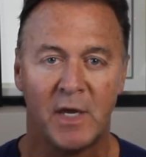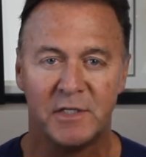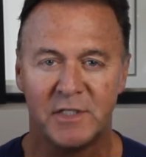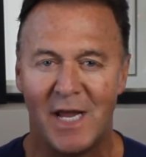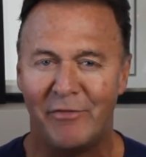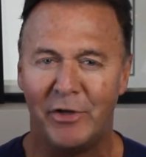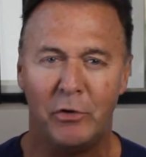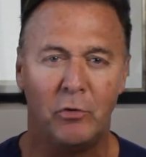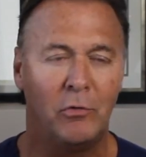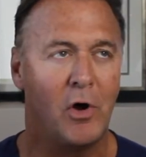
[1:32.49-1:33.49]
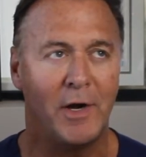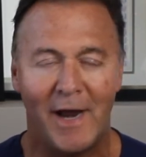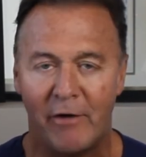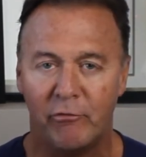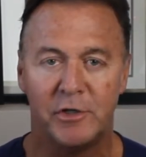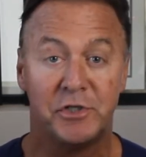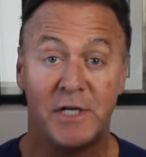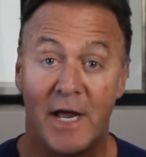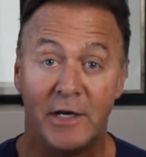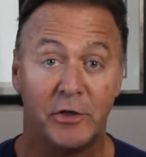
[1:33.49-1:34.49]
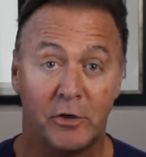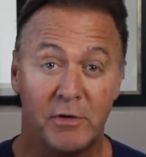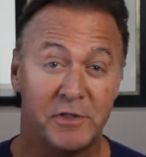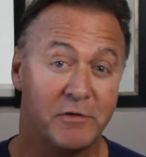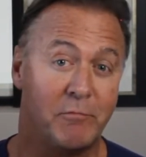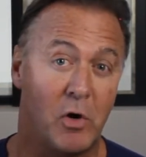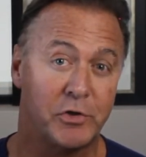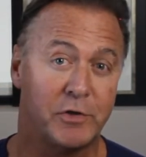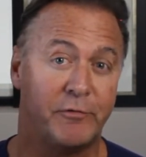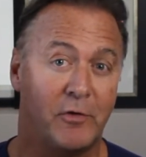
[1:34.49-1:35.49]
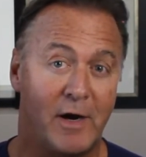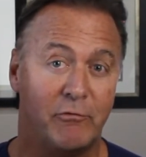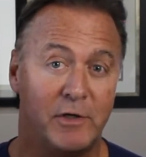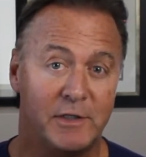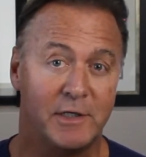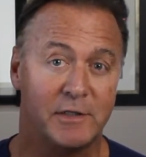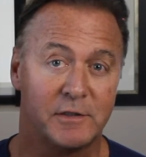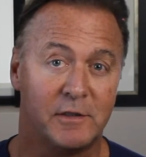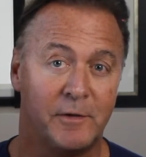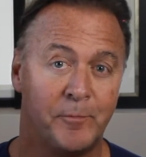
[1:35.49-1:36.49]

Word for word: saving you on average ten degrees of motion for every disc.